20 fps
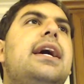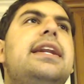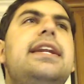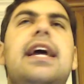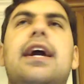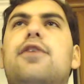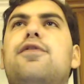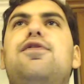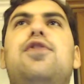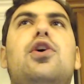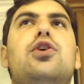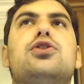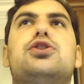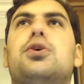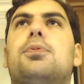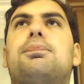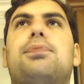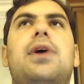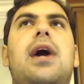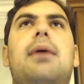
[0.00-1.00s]
Nick Foles
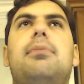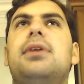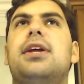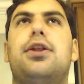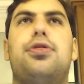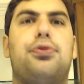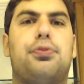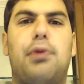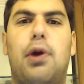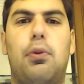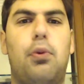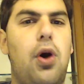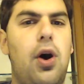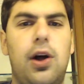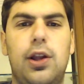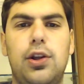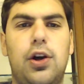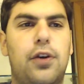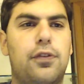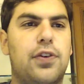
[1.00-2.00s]
will probably throw
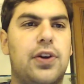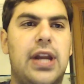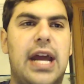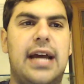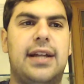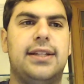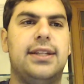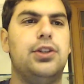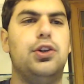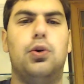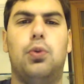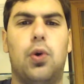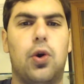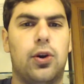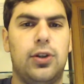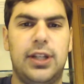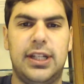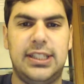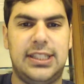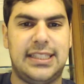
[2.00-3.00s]
all over that New
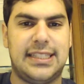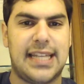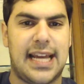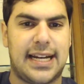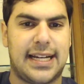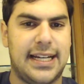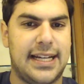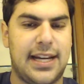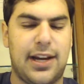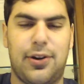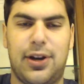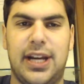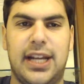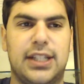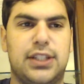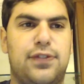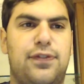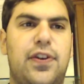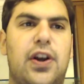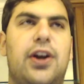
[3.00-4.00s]
Orleans secondary
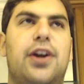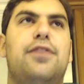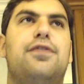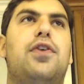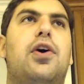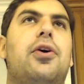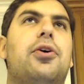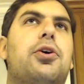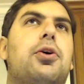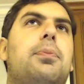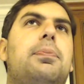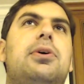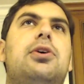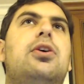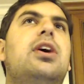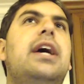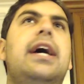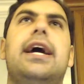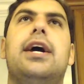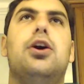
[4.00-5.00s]
that's very
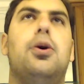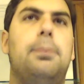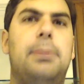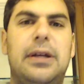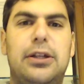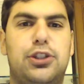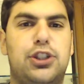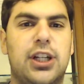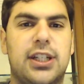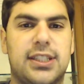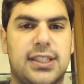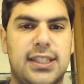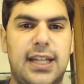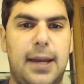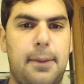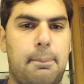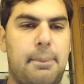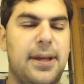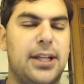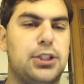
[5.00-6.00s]
vulnerable. It'll be just
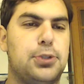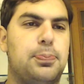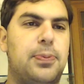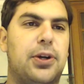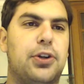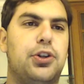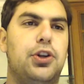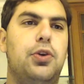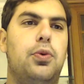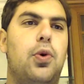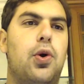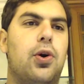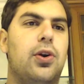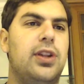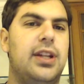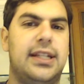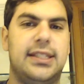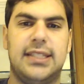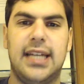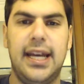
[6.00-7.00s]
like Pittsburgh, New
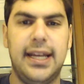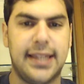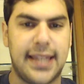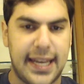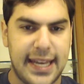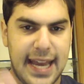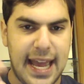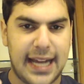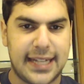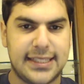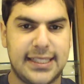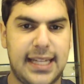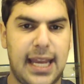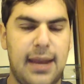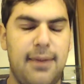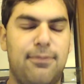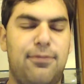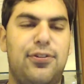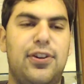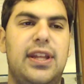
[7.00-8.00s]
Orleans. The next
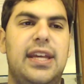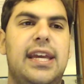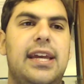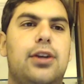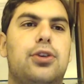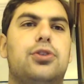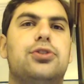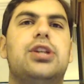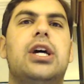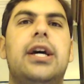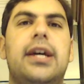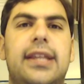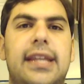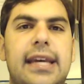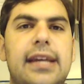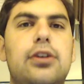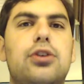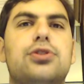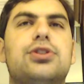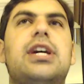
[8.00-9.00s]
game for the
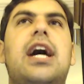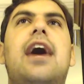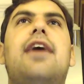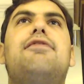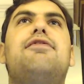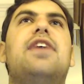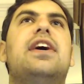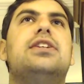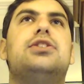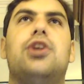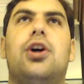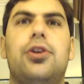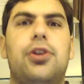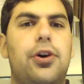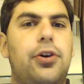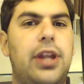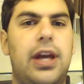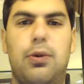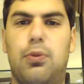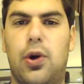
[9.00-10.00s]
Eagles offense,
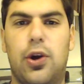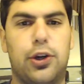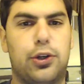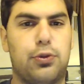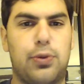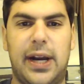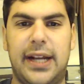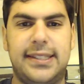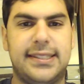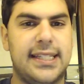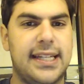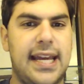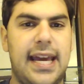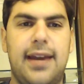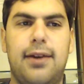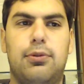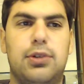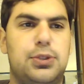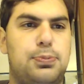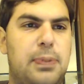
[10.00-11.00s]
although they weren't great today,
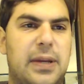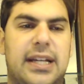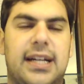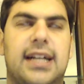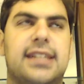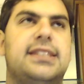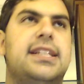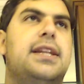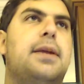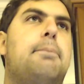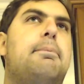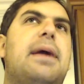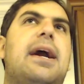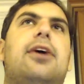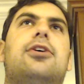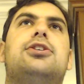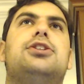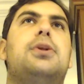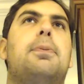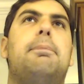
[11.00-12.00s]
it was because of the
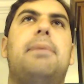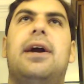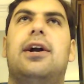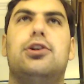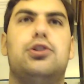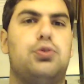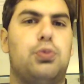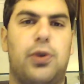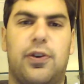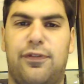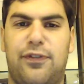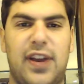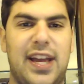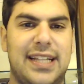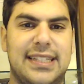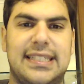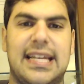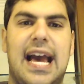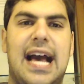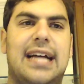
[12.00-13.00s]
Bears. The Bears were
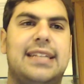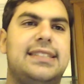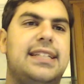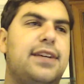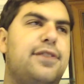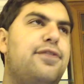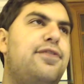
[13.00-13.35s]
fantastic.